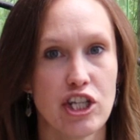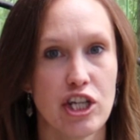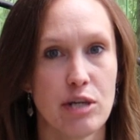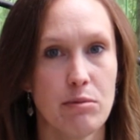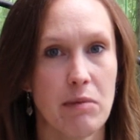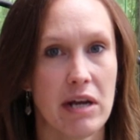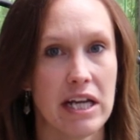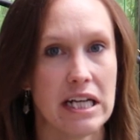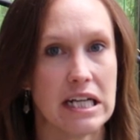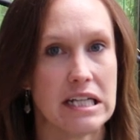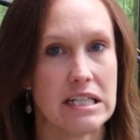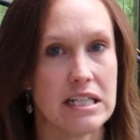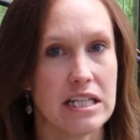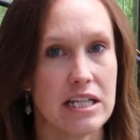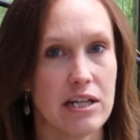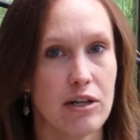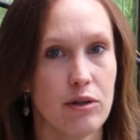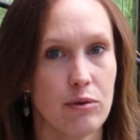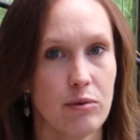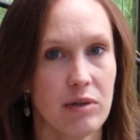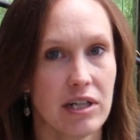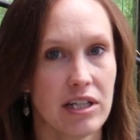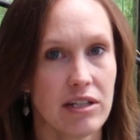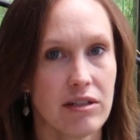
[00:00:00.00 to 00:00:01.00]
she made a
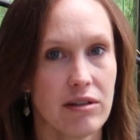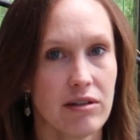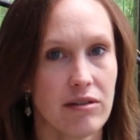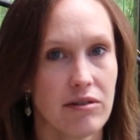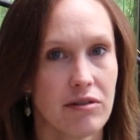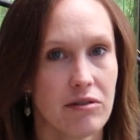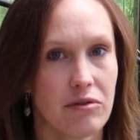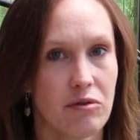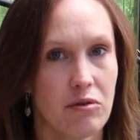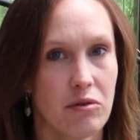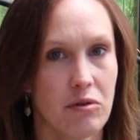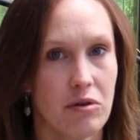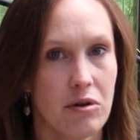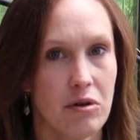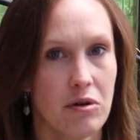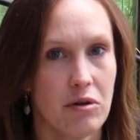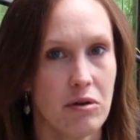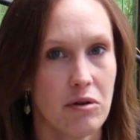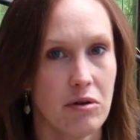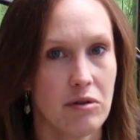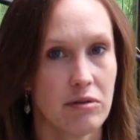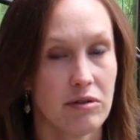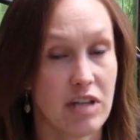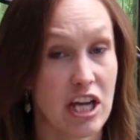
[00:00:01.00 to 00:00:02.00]
deal with.
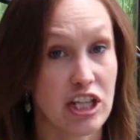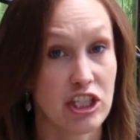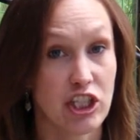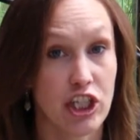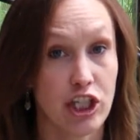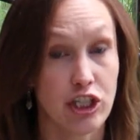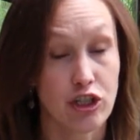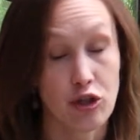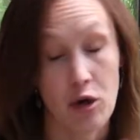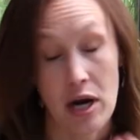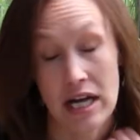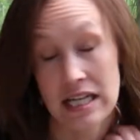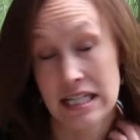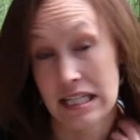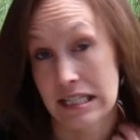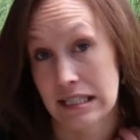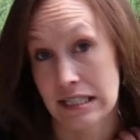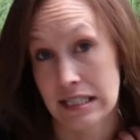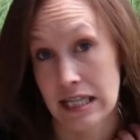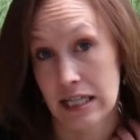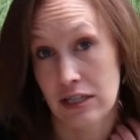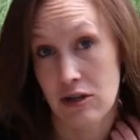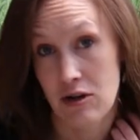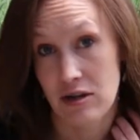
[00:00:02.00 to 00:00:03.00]
That she tried to
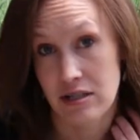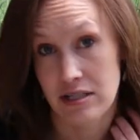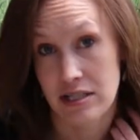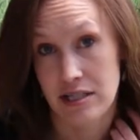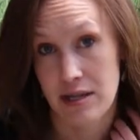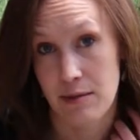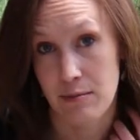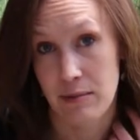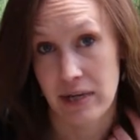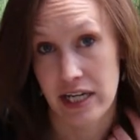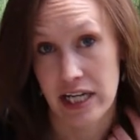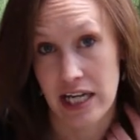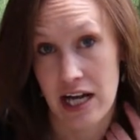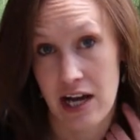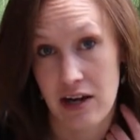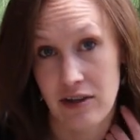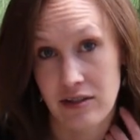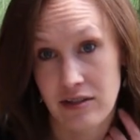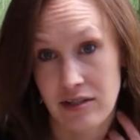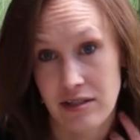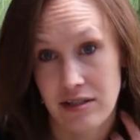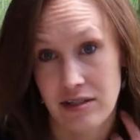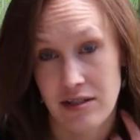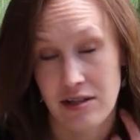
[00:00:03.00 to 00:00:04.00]
sic on somebody
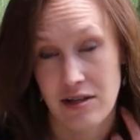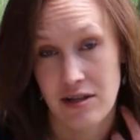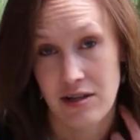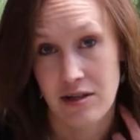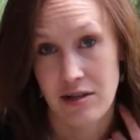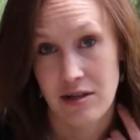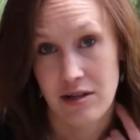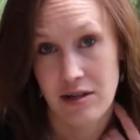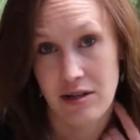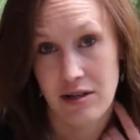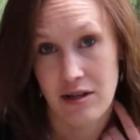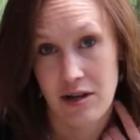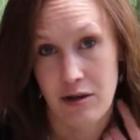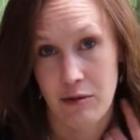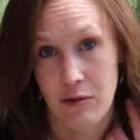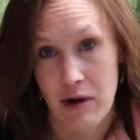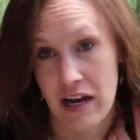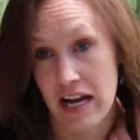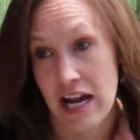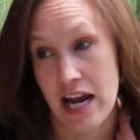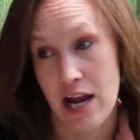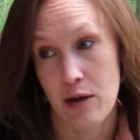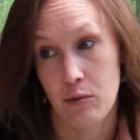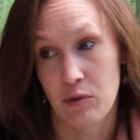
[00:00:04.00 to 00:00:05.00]
else.
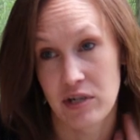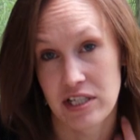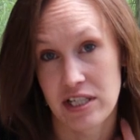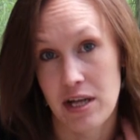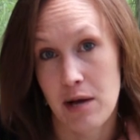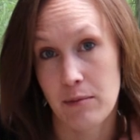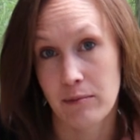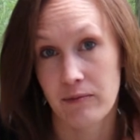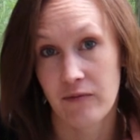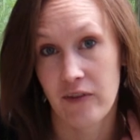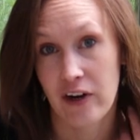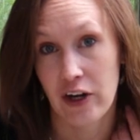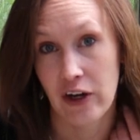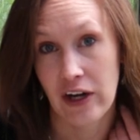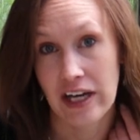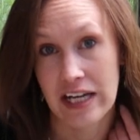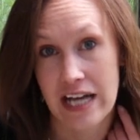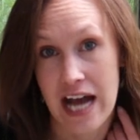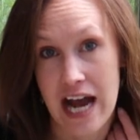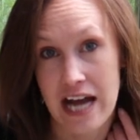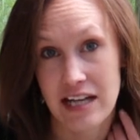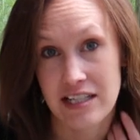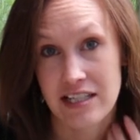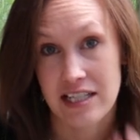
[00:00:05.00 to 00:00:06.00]
But it was something very
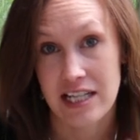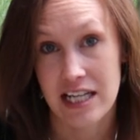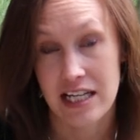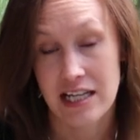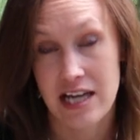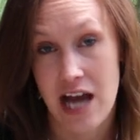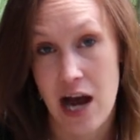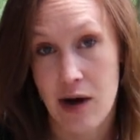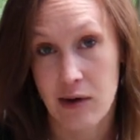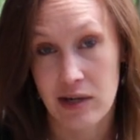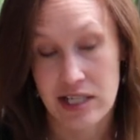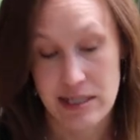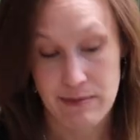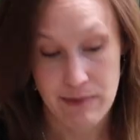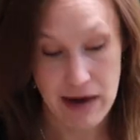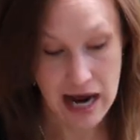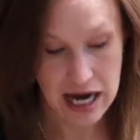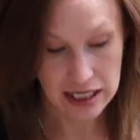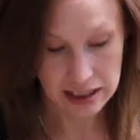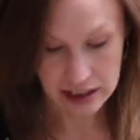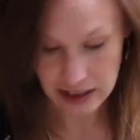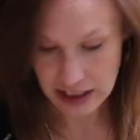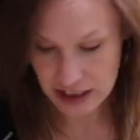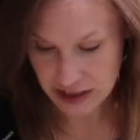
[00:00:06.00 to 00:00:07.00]
nasty and now it's
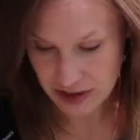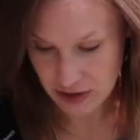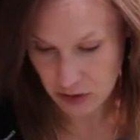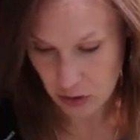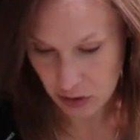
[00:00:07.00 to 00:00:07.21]
back and it's